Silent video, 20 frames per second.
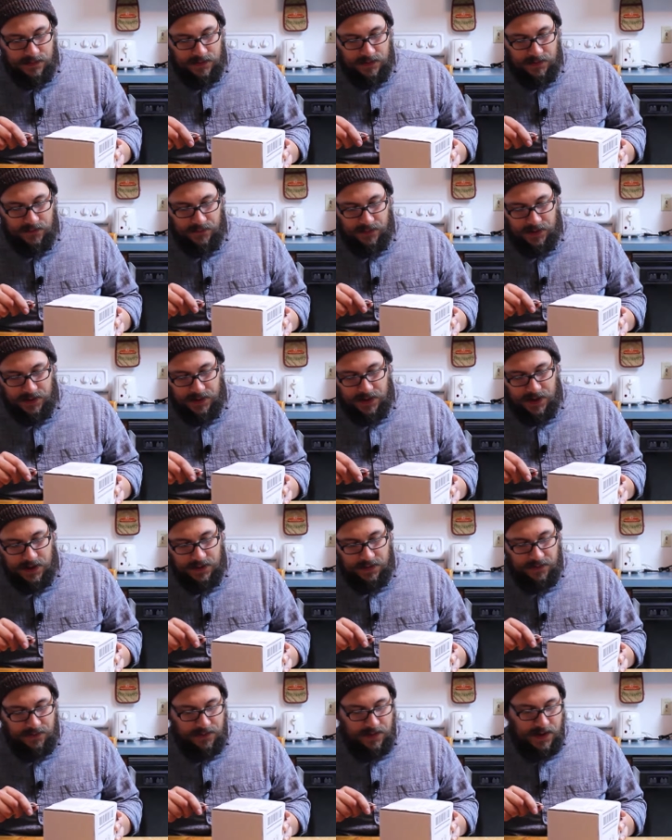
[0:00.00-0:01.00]
Just want to
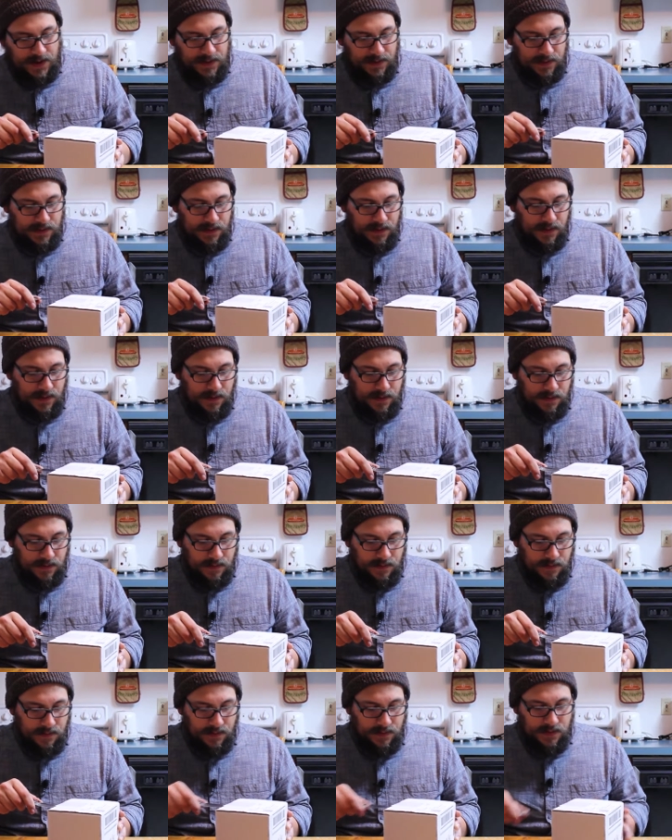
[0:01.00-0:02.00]
cut through that there.
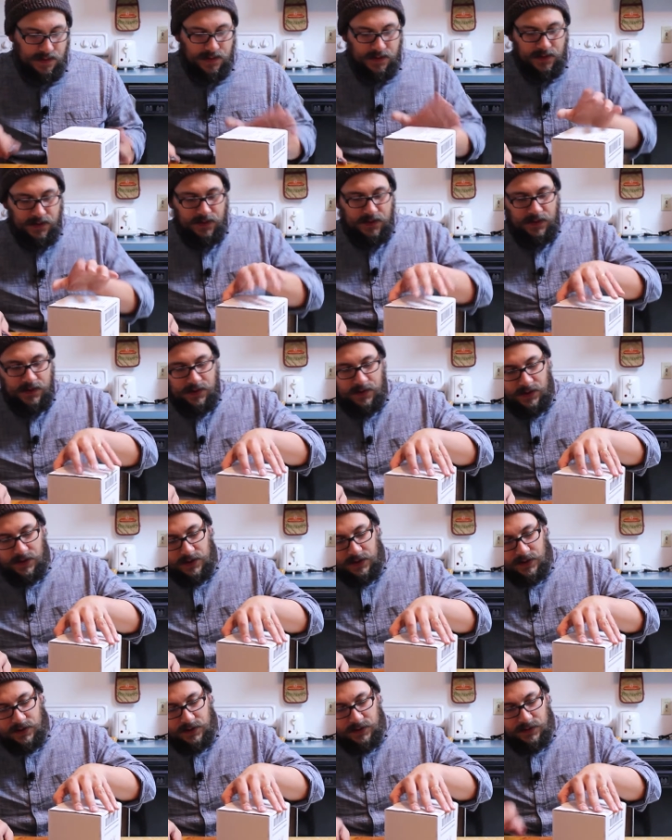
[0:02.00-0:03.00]

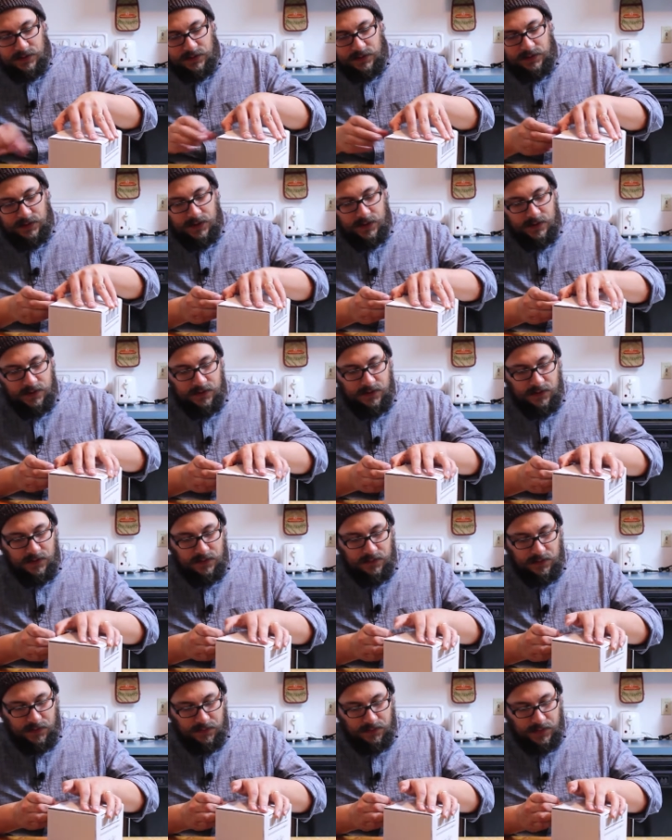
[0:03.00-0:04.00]
And let's see
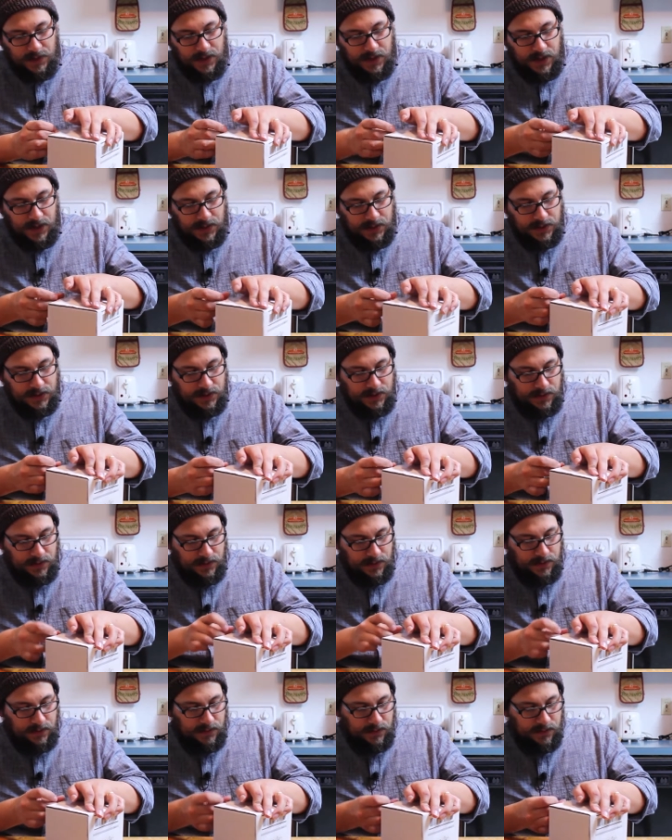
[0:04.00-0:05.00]
what we got here.
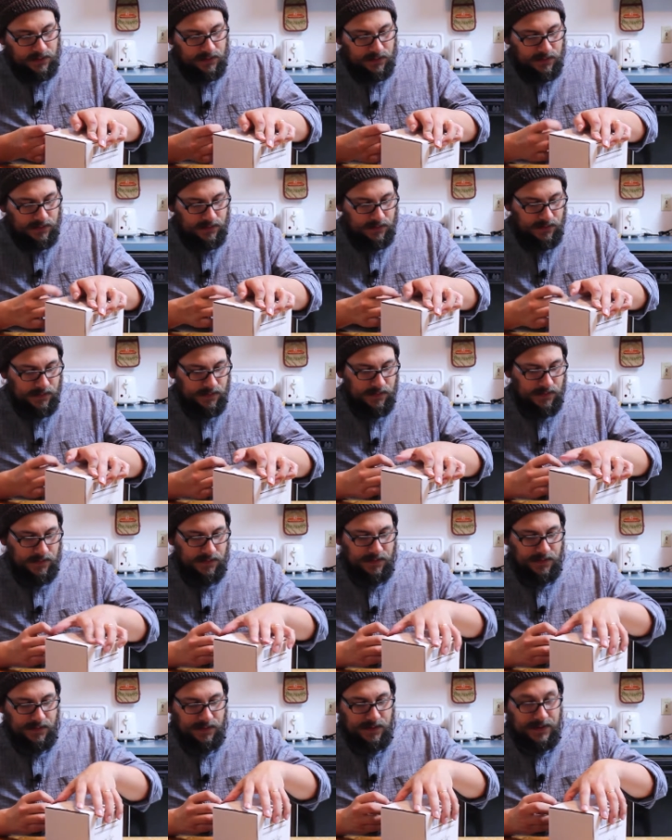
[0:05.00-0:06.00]

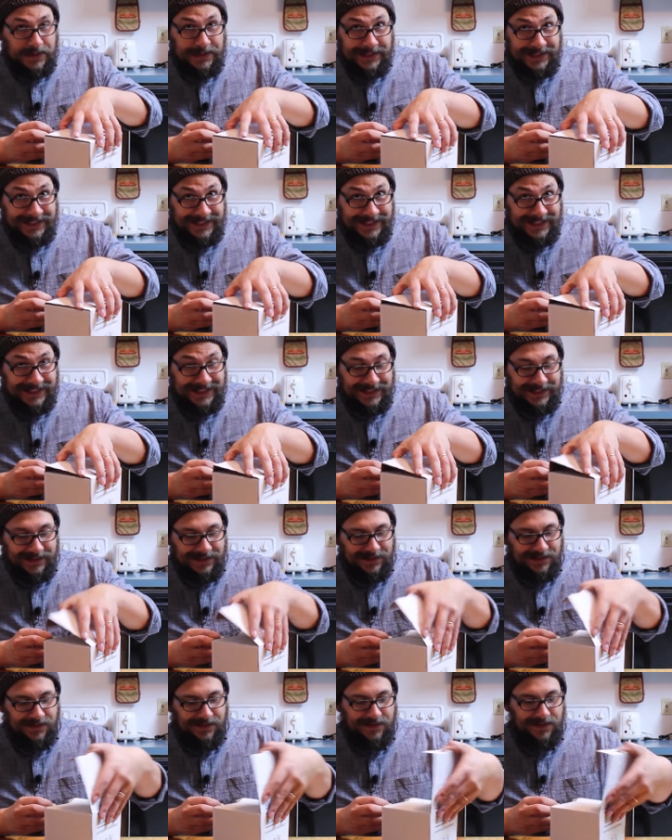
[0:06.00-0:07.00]

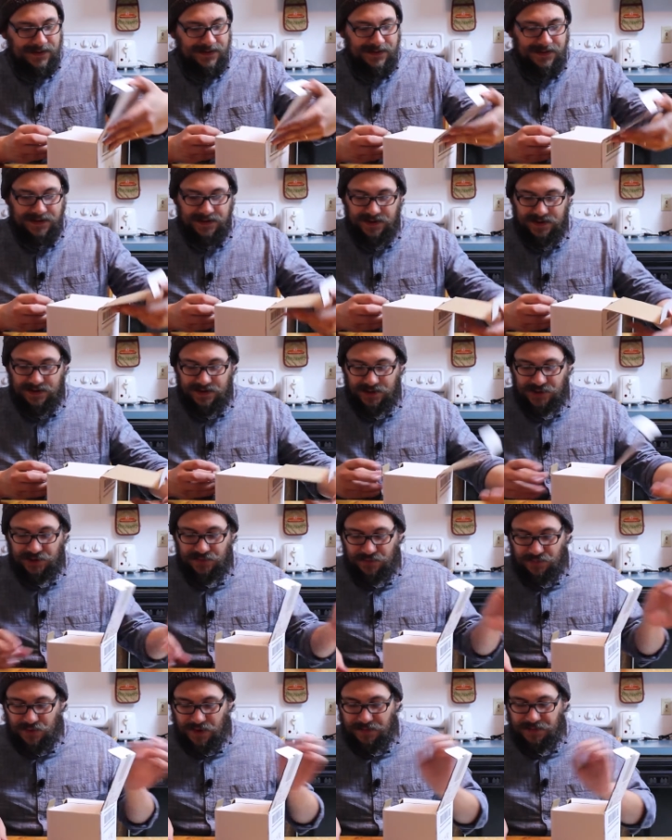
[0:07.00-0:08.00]
I
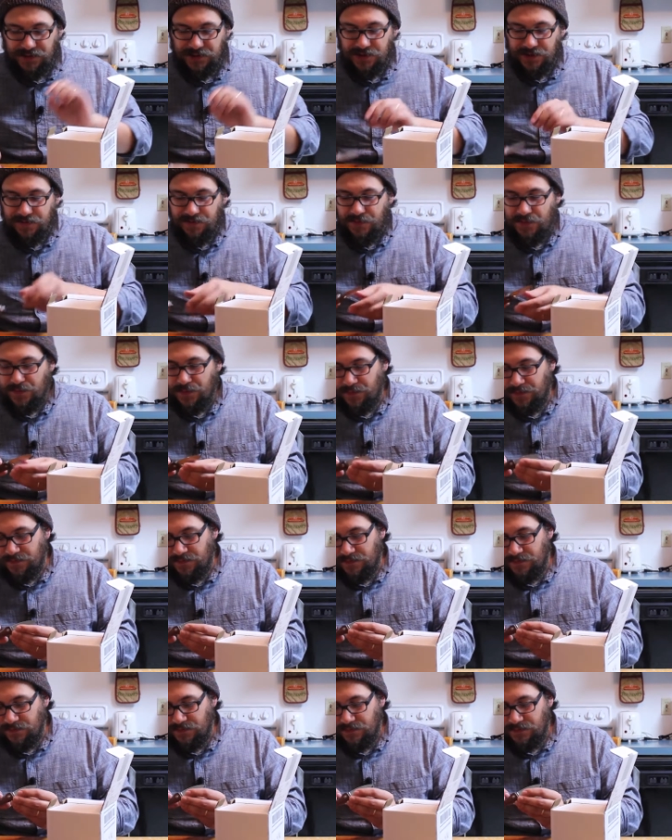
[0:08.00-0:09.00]
should probably just for
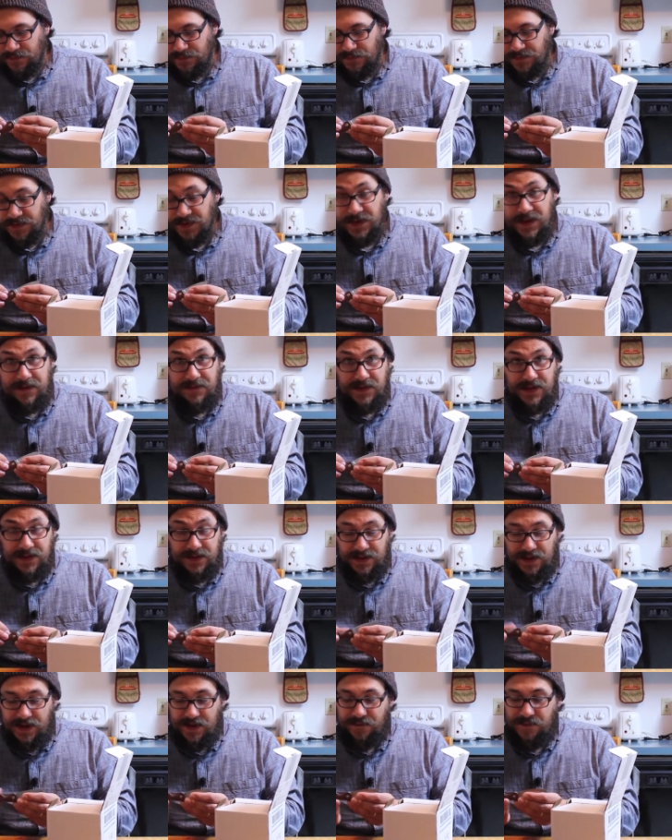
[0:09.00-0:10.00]
safety's
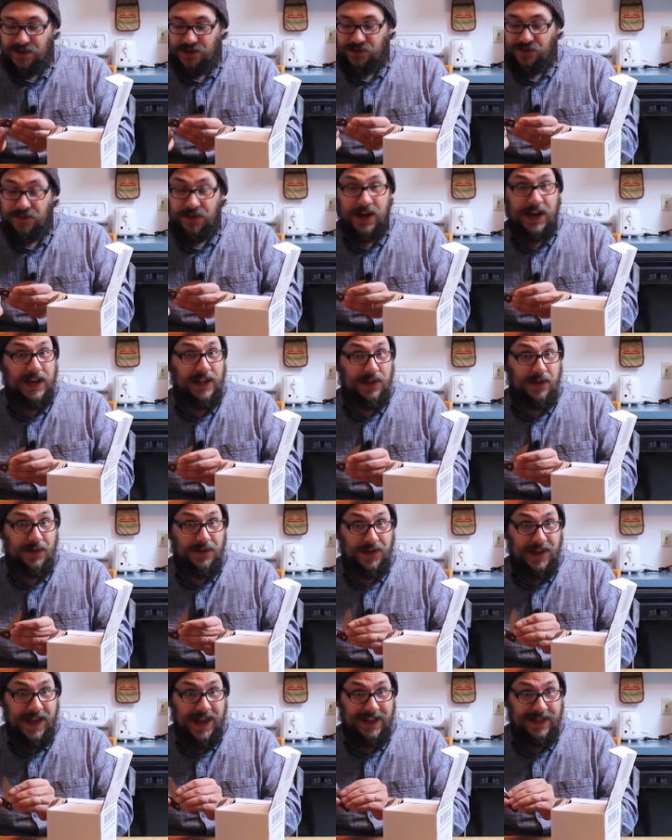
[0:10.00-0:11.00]
sake make sure that I
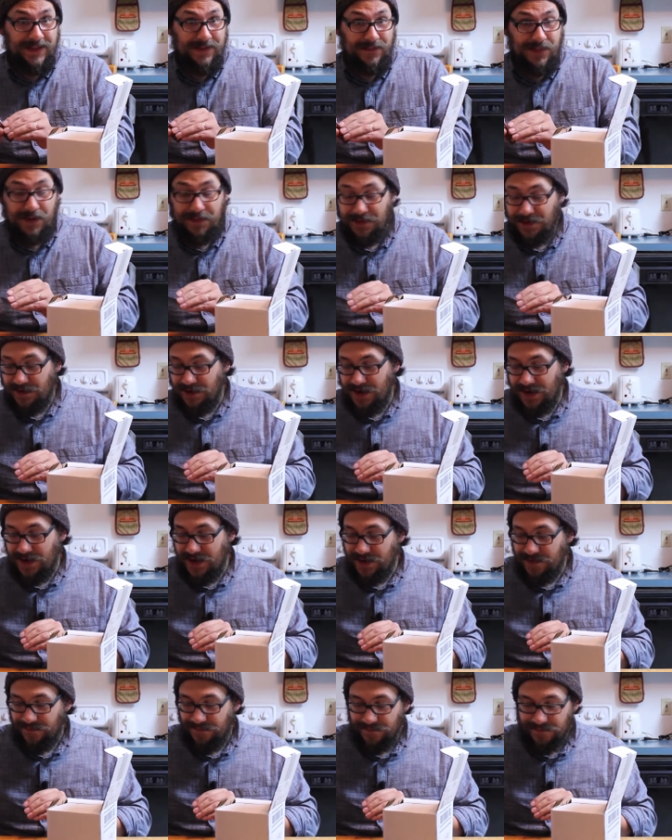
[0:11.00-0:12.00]
close that. Probably a good
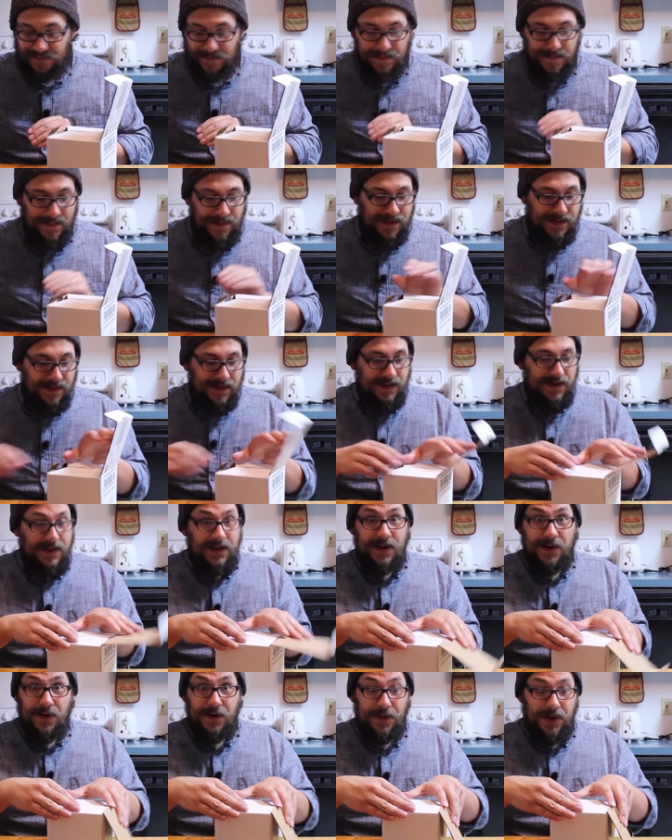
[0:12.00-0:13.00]
idea.
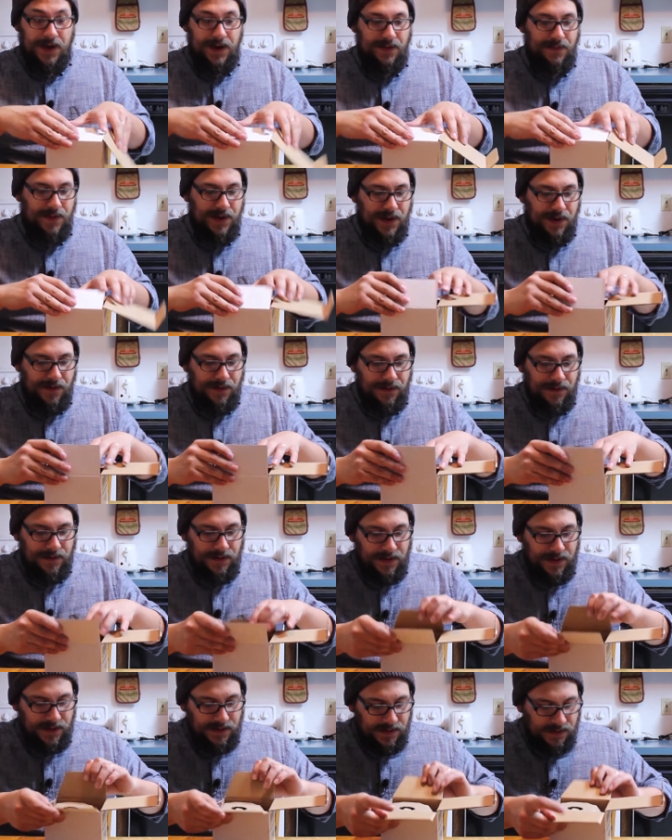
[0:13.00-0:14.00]
Okay, here we go.
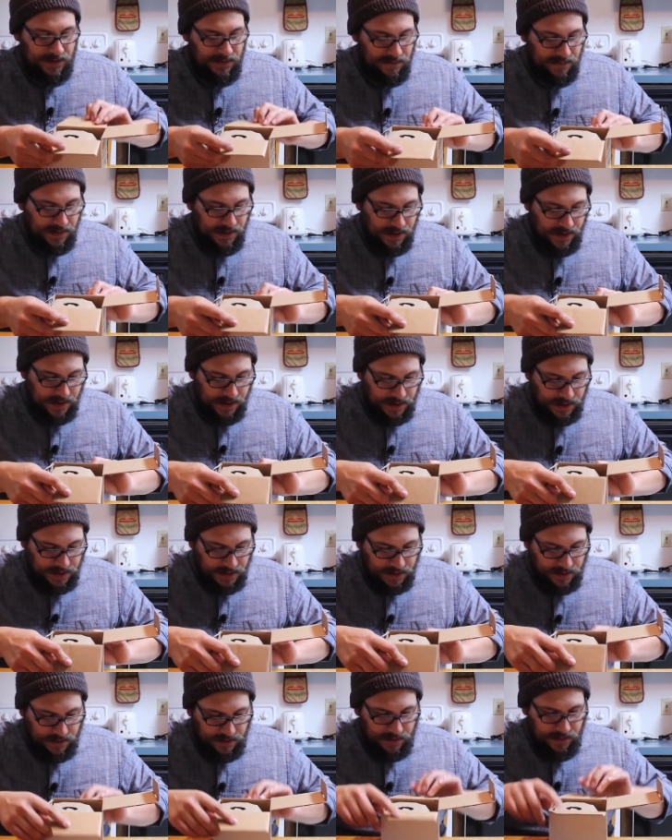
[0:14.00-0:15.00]
Let's see what we got in
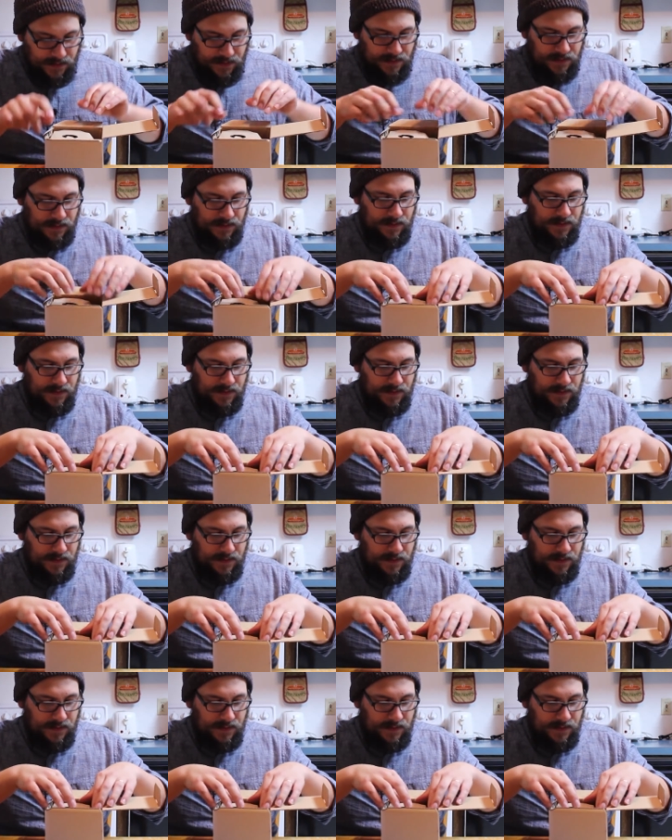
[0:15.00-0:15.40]
here.